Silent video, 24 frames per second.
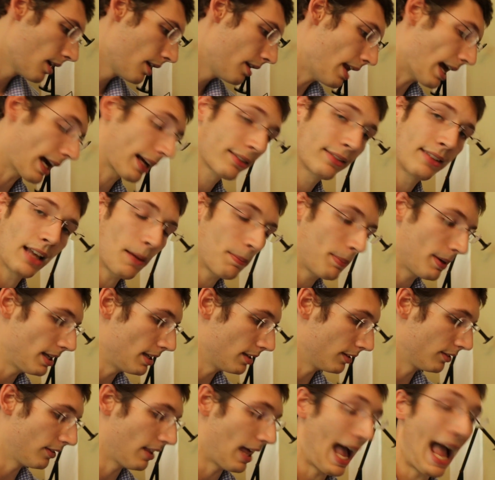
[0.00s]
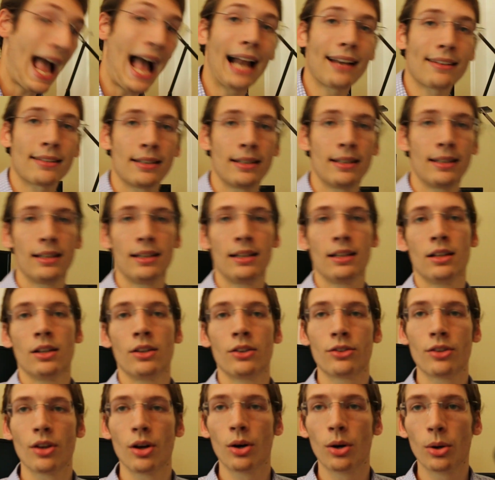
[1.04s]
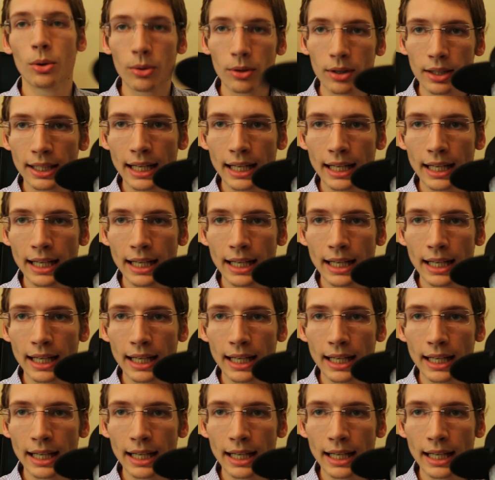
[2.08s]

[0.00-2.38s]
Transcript: Next up is the hat. So